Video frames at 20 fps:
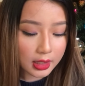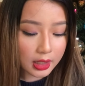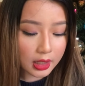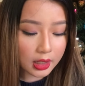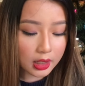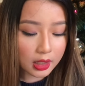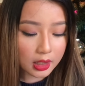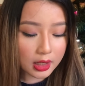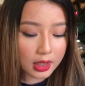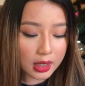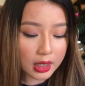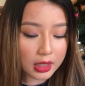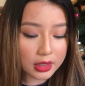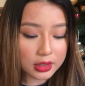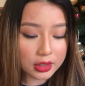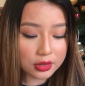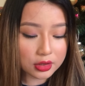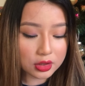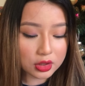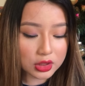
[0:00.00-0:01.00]
Uh,
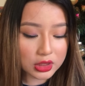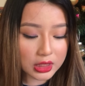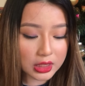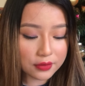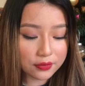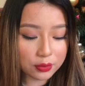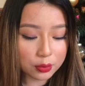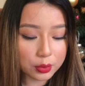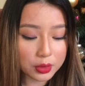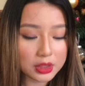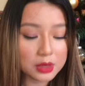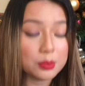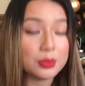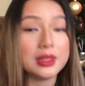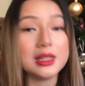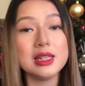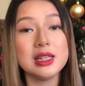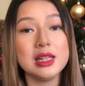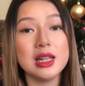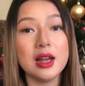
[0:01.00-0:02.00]
another gift would
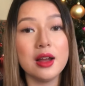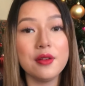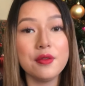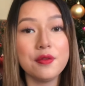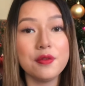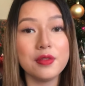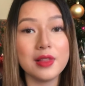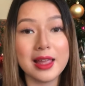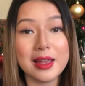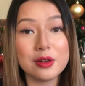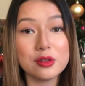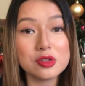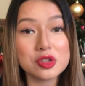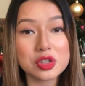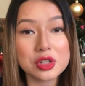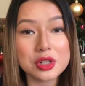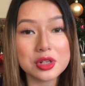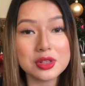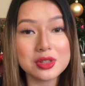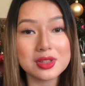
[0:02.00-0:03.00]
be flannel
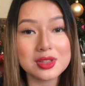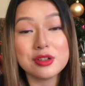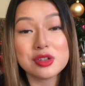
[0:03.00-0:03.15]
shirts.